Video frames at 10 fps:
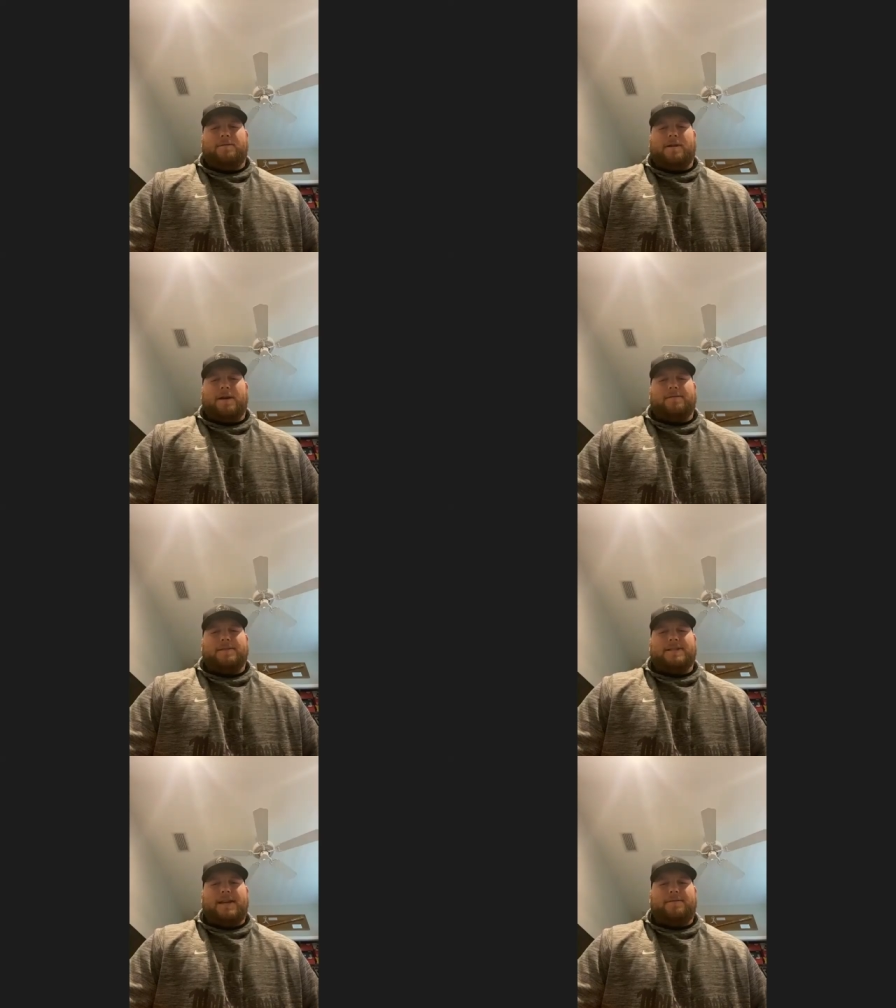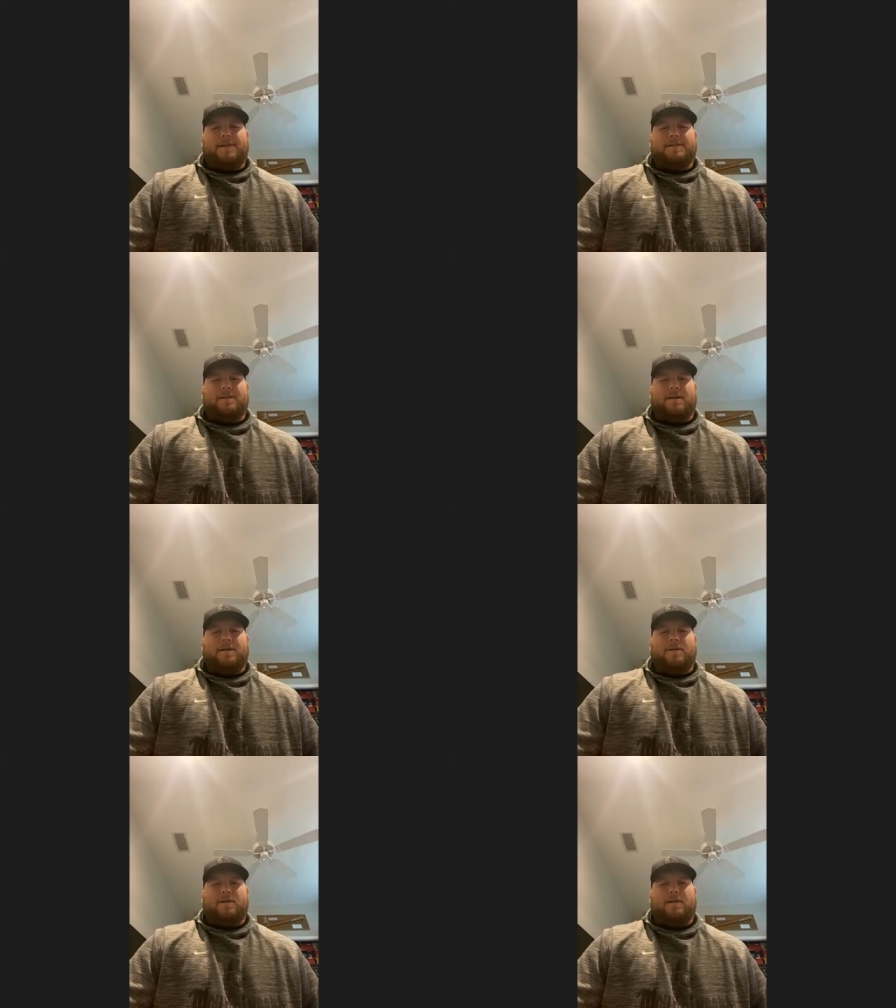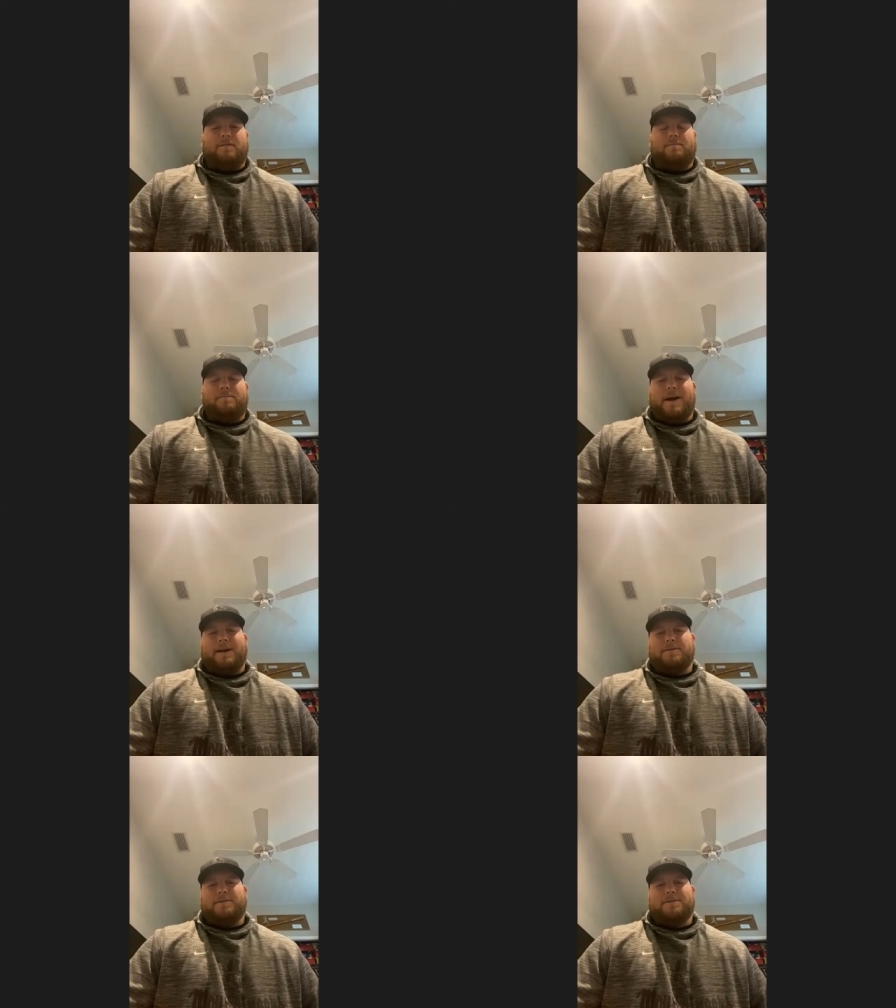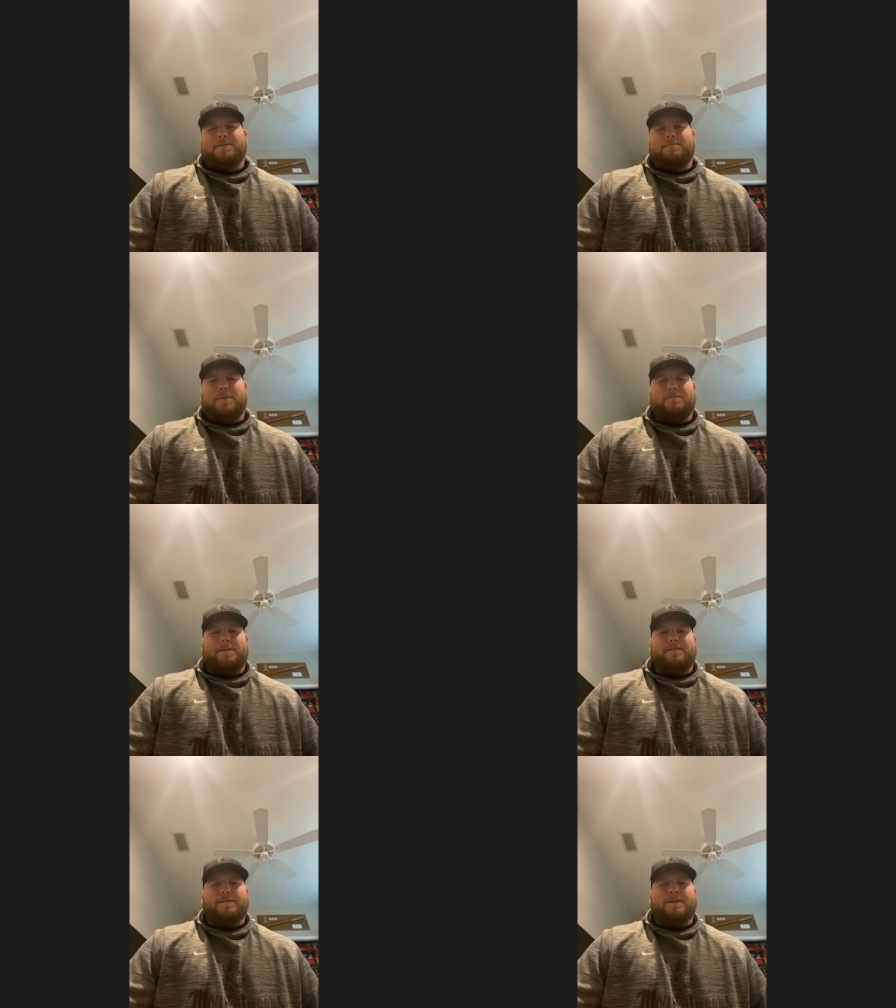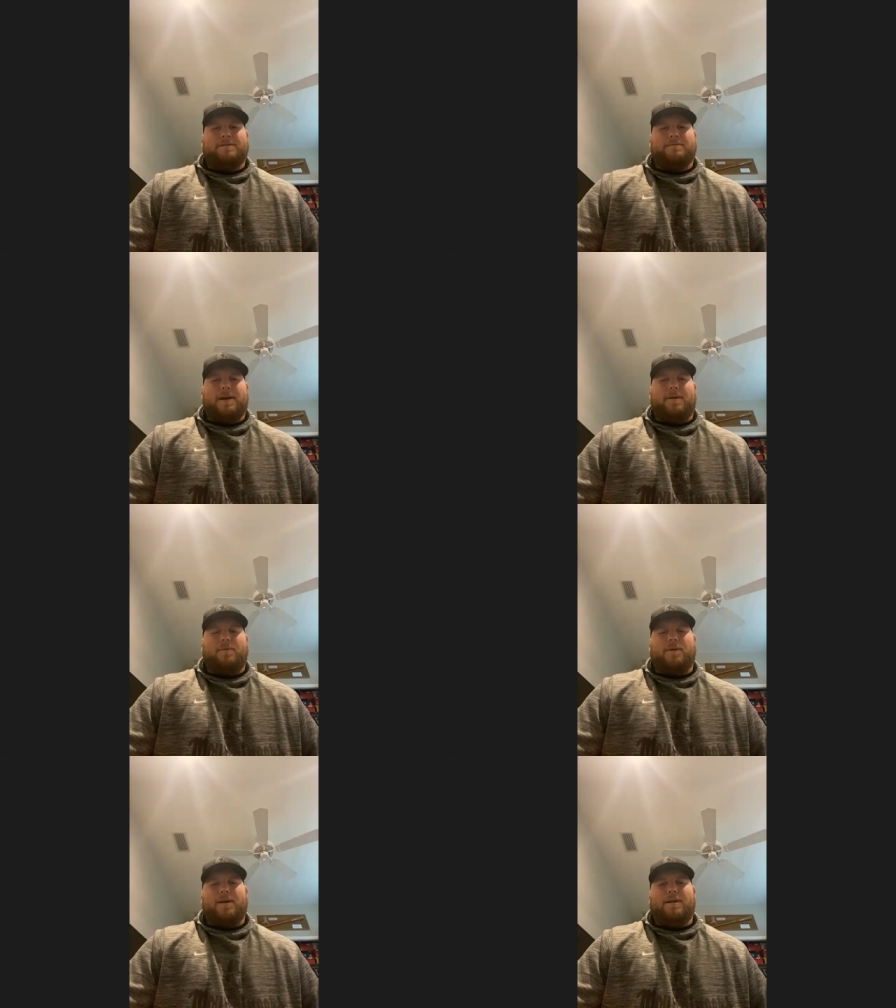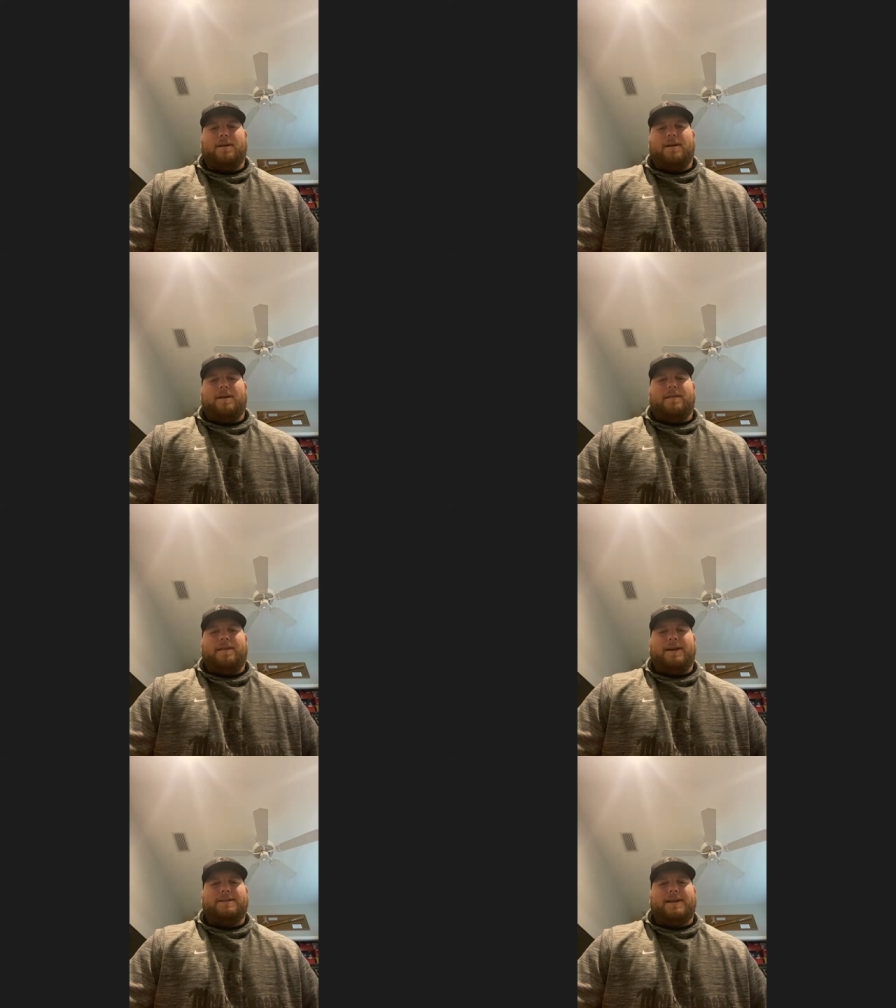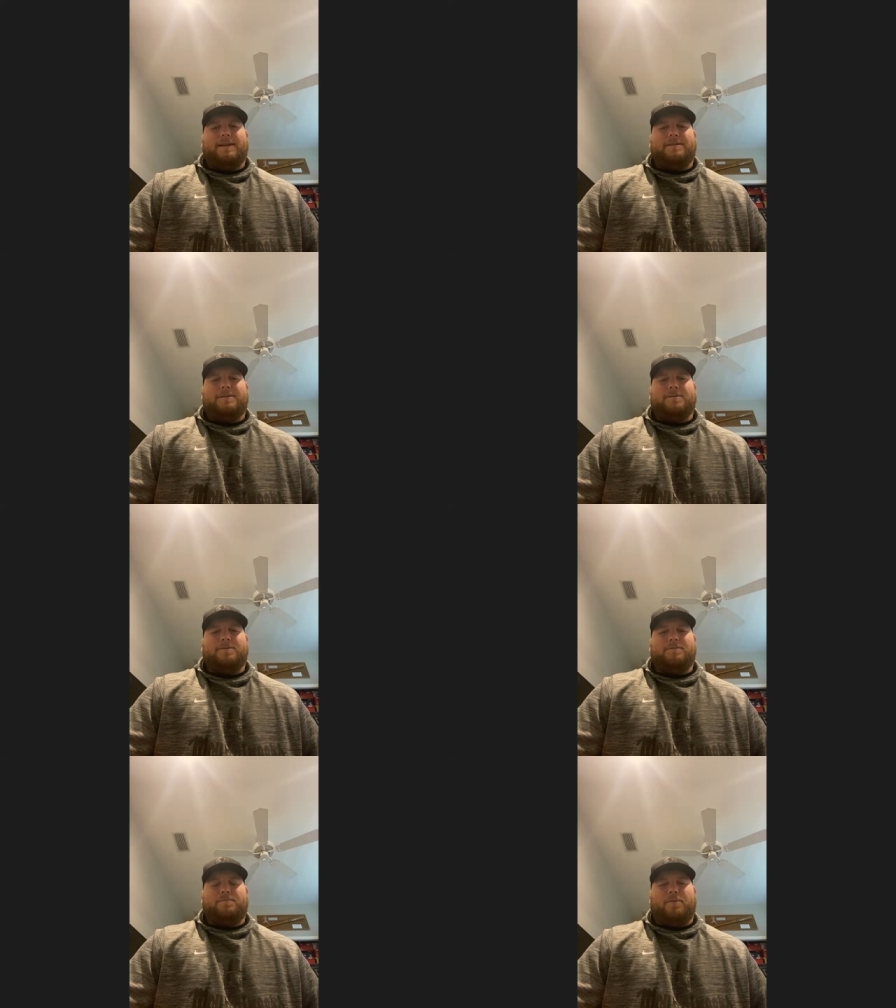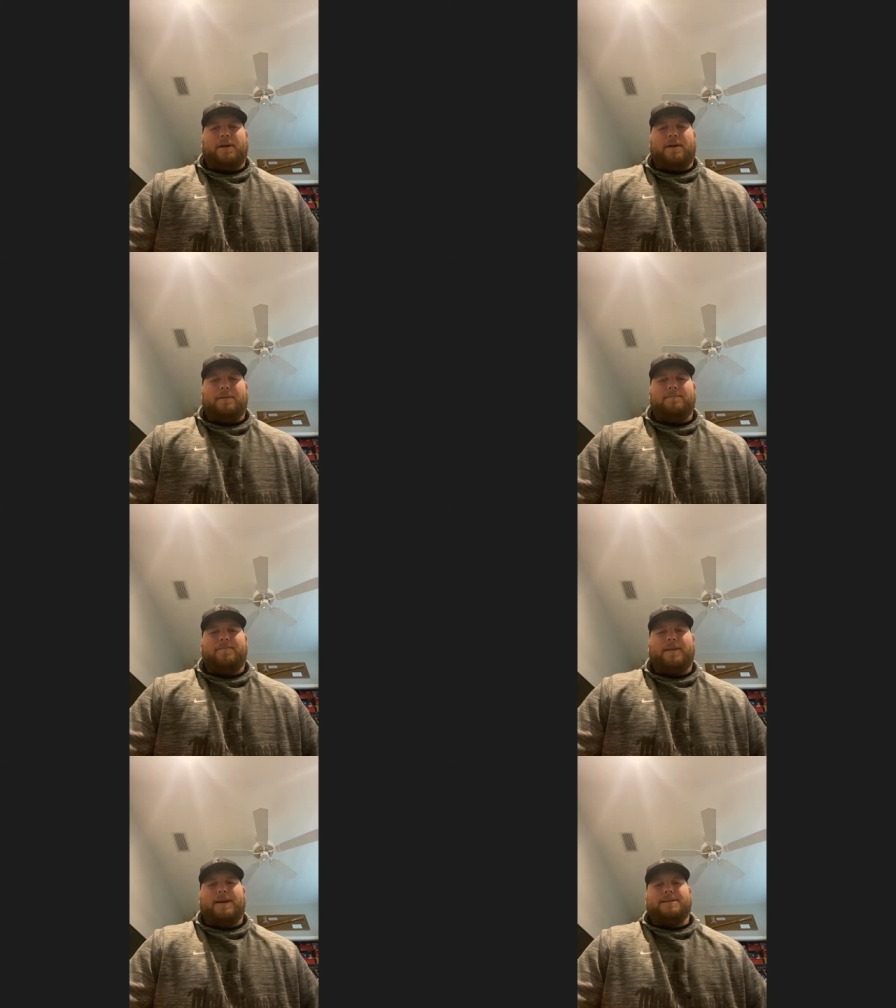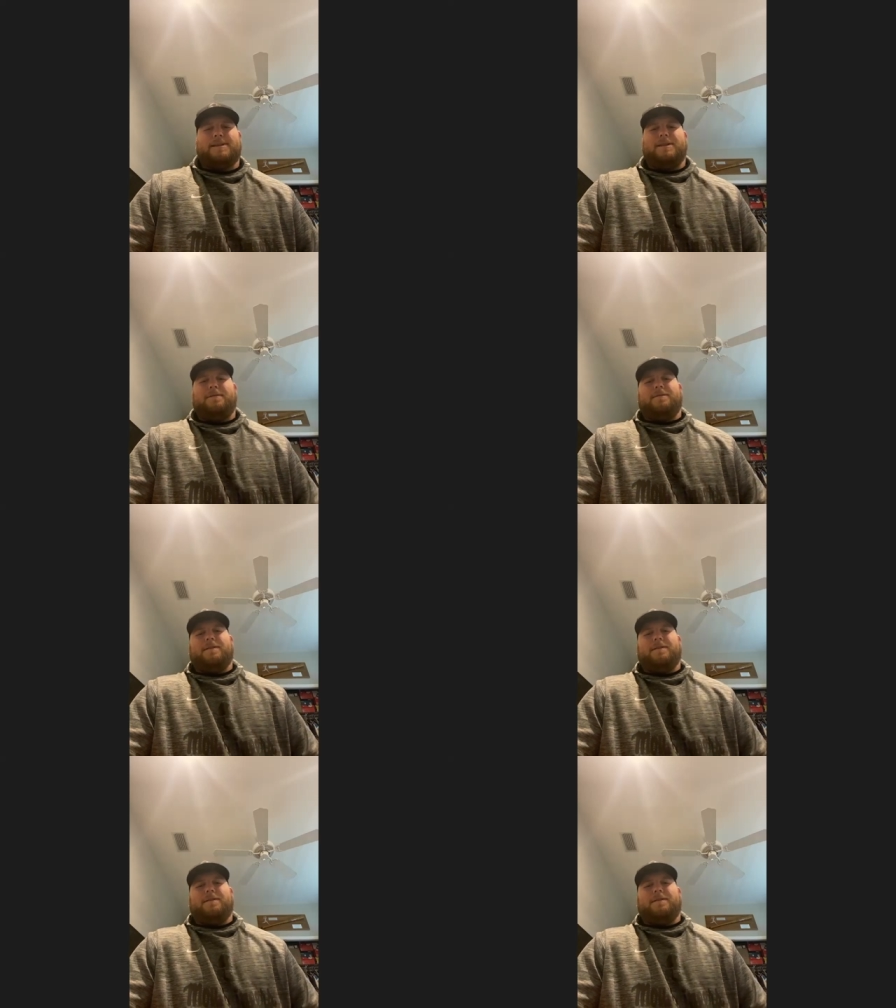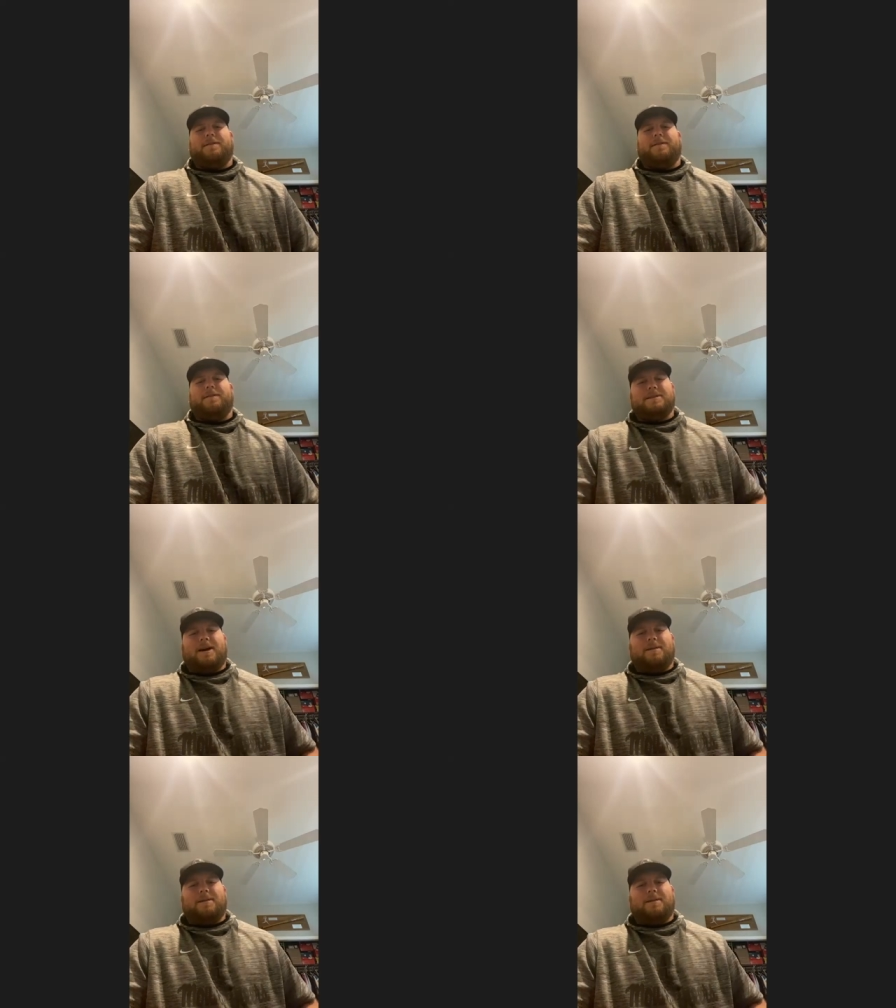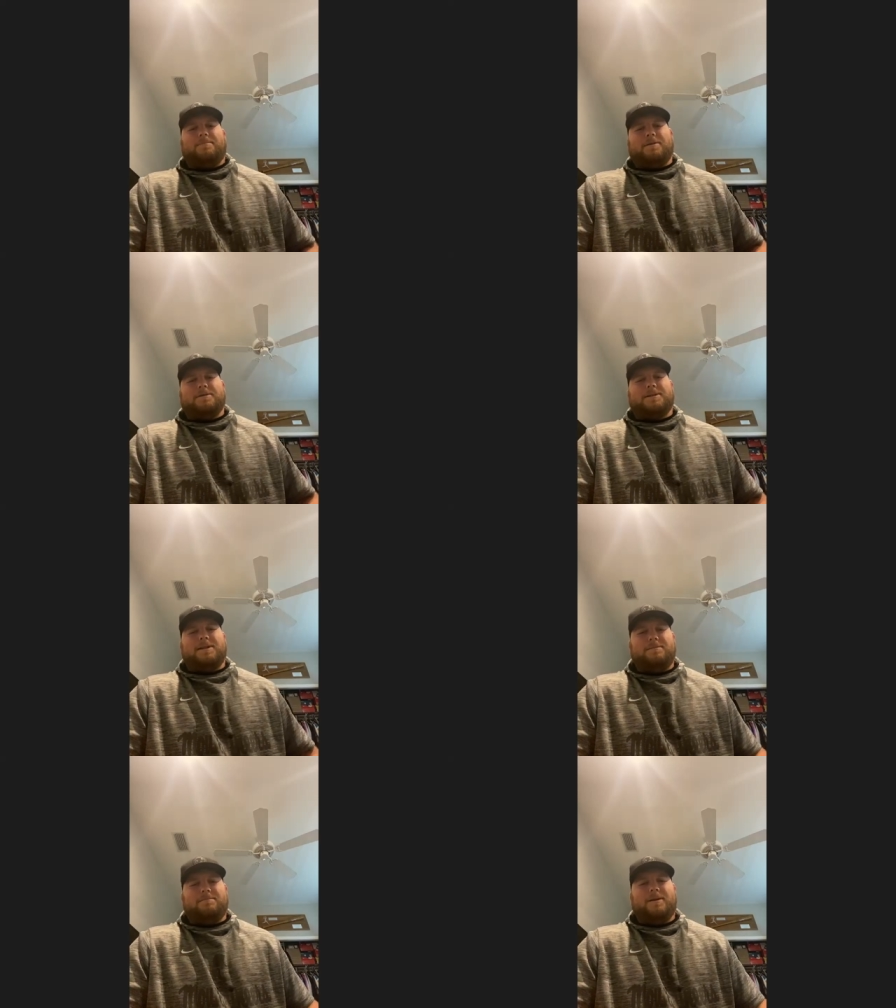like if a safety's low, if backers are bumped over to the right, what they tend to bring as a defense to try to stop our scheme.